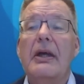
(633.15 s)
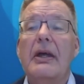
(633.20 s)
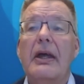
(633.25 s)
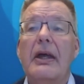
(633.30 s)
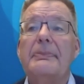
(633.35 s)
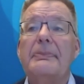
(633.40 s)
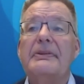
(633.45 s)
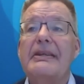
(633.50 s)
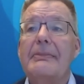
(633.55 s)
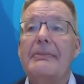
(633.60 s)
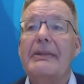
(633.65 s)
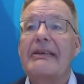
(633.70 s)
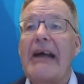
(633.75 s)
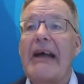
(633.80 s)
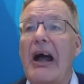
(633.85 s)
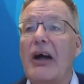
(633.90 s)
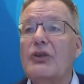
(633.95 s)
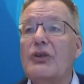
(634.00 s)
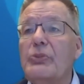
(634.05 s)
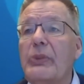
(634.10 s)
epidemic
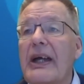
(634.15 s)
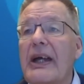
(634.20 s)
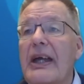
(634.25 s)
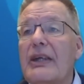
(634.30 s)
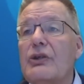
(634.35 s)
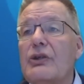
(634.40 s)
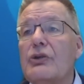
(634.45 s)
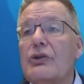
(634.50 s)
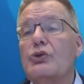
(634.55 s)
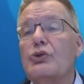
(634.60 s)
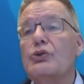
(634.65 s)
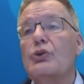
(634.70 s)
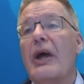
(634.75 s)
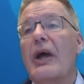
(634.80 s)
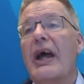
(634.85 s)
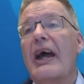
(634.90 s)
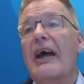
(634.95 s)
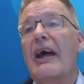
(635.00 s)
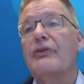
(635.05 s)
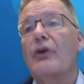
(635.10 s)
outbreak to
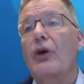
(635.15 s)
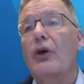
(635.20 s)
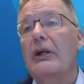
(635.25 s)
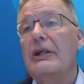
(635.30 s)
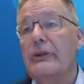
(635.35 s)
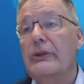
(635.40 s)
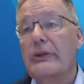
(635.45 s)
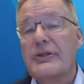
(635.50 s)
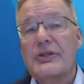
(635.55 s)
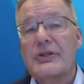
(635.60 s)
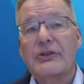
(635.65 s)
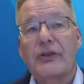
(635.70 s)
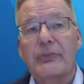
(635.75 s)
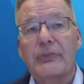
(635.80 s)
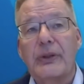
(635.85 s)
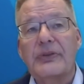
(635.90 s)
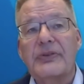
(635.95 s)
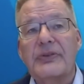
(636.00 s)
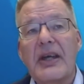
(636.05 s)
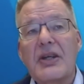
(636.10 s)
have early onset of
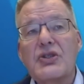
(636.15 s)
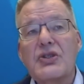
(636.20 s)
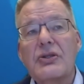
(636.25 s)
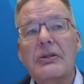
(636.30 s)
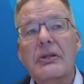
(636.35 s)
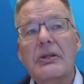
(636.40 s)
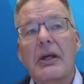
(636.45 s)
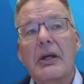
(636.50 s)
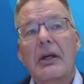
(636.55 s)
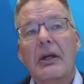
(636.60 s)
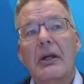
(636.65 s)
protection.